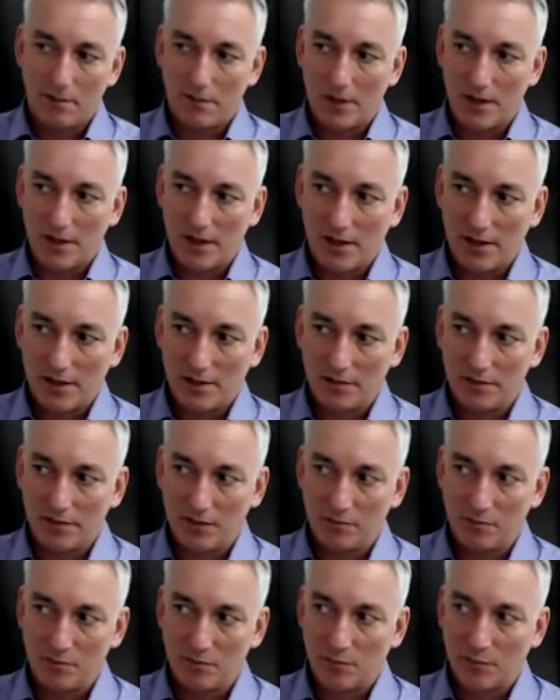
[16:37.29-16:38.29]
And
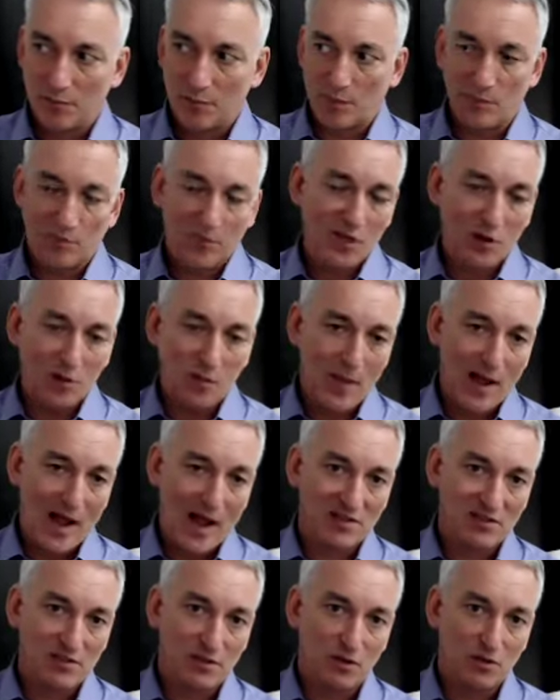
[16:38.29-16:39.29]
in
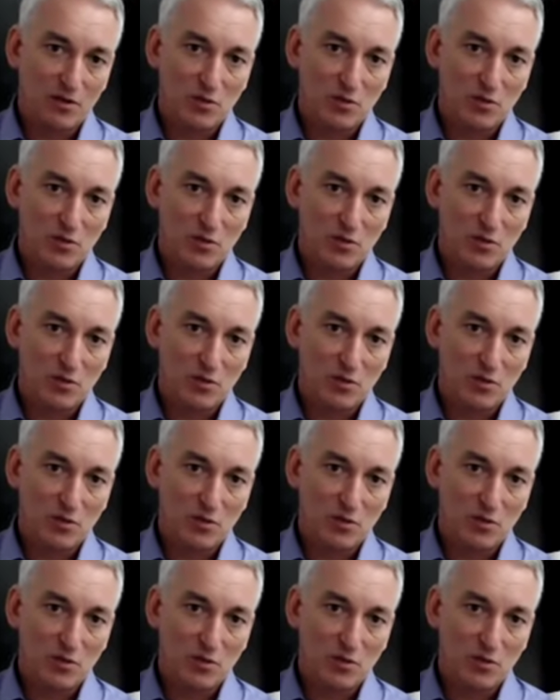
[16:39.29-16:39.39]
Maslow's